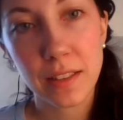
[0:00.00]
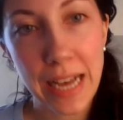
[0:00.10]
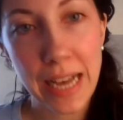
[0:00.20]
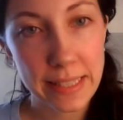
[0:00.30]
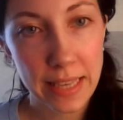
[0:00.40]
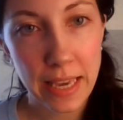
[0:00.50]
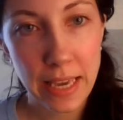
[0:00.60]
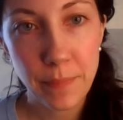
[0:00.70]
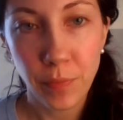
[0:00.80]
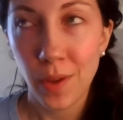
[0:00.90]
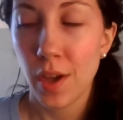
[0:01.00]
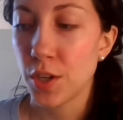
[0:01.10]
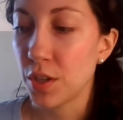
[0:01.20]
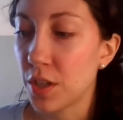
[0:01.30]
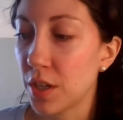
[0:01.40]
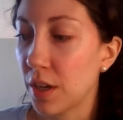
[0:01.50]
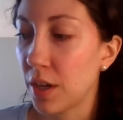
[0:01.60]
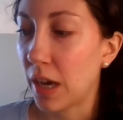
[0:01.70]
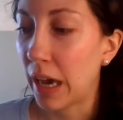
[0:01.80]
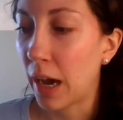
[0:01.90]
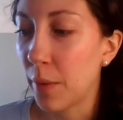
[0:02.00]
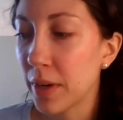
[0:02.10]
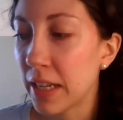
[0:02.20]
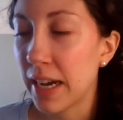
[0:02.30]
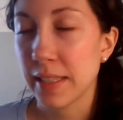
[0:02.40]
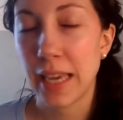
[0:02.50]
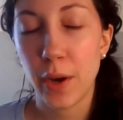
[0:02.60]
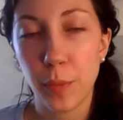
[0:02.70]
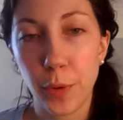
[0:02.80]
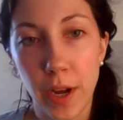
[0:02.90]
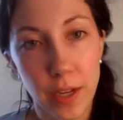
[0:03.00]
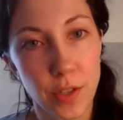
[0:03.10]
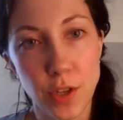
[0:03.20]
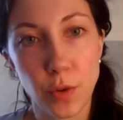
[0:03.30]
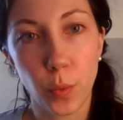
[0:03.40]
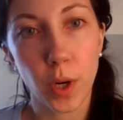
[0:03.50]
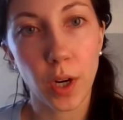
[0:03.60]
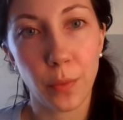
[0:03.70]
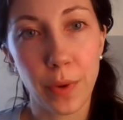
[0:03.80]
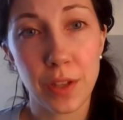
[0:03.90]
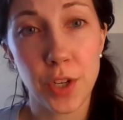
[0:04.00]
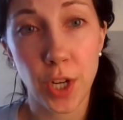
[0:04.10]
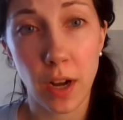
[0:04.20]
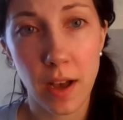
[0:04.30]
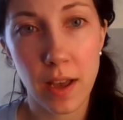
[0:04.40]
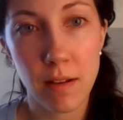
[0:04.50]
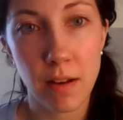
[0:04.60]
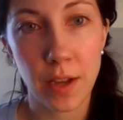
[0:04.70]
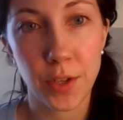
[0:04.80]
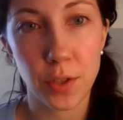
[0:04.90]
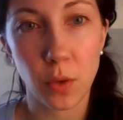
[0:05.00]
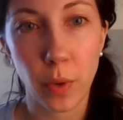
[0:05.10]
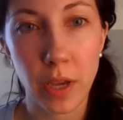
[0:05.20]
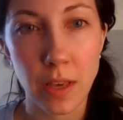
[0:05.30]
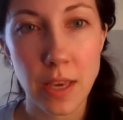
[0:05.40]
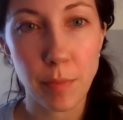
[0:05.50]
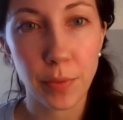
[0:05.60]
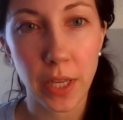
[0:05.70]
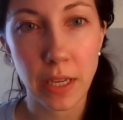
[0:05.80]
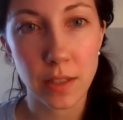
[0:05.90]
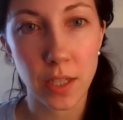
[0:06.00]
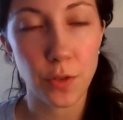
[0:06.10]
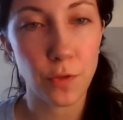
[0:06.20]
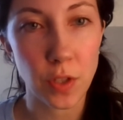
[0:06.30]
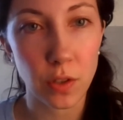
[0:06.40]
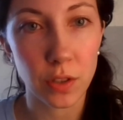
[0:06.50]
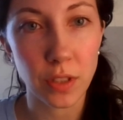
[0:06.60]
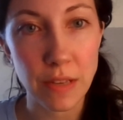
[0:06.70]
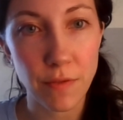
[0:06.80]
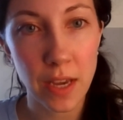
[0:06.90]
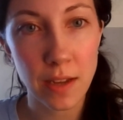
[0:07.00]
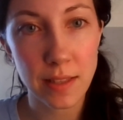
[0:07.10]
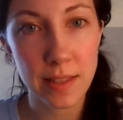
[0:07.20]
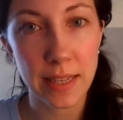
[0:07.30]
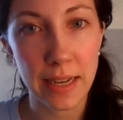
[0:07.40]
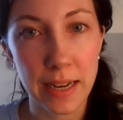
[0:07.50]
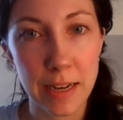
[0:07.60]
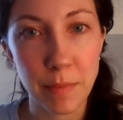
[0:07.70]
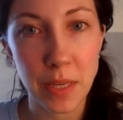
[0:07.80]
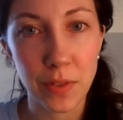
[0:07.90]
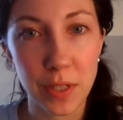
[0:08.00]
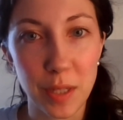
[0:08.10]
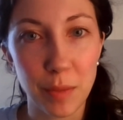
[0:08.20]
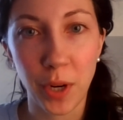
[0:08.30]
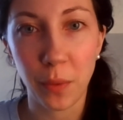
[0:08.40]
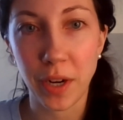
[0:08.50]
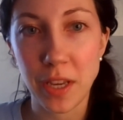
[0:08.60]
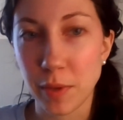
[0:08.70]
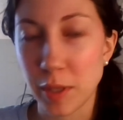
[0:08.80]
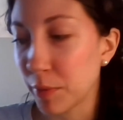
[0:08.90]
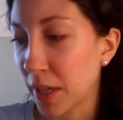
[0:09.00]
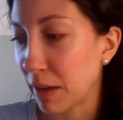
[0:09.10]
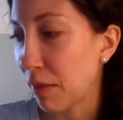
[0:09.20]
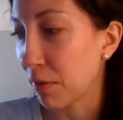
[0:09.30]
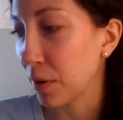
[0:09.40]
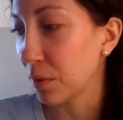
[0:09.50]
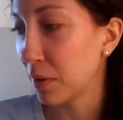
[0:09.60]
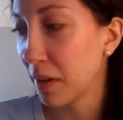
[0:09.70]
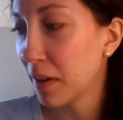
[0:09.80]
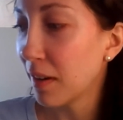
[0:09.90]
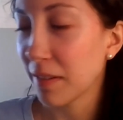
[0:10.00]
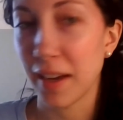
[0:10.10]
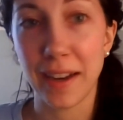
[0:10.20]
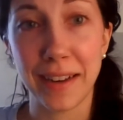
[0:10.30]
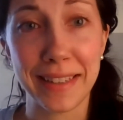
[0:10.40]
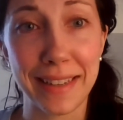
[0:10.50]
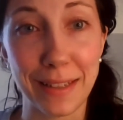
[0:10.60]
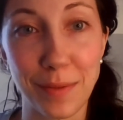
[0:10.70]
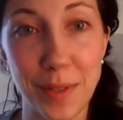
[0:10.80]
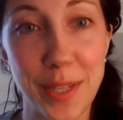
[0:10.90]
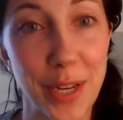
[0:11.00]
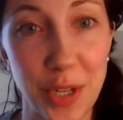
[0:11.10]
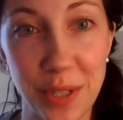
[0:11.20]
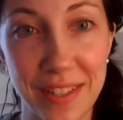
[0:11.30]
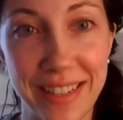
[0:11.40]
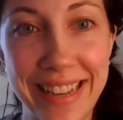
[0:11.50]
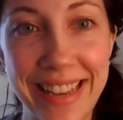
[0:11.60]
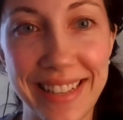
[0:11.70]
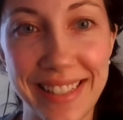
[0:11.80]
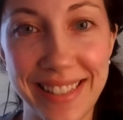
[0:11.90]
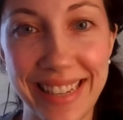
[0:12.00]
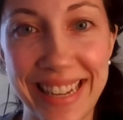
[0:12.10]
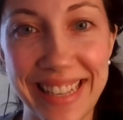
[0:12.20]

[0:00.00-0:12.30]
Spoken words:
last game, just I wanted to ask how impressed you were with John and just the way that he played such physical defense, even to the point where he was playing through getting stitches in his